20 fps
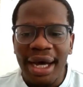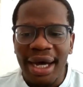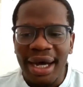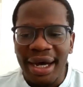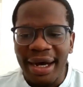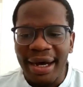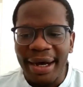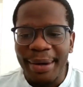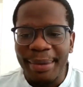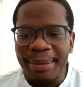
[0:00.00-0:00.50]

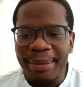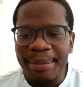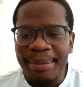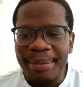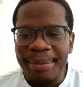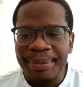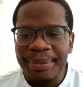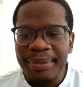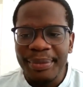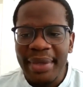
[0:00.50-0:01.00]

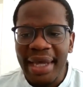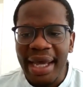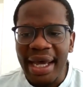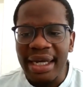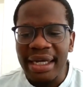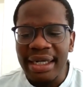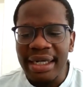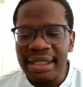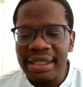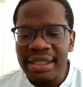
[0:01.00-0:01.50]
and
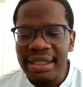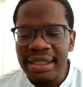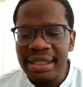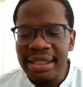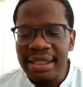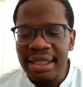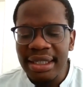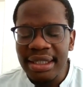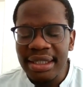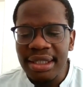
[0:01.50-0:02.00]

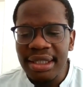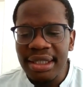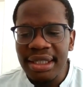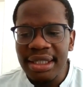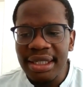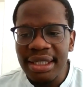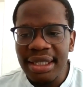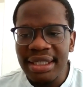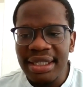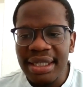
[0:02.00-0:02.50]

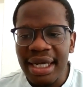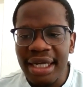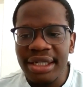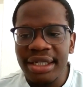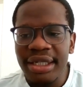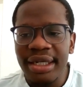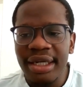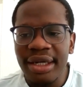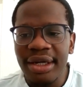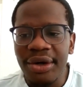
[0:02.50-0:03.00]
it's
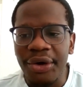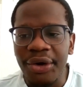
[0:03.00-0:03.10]
actually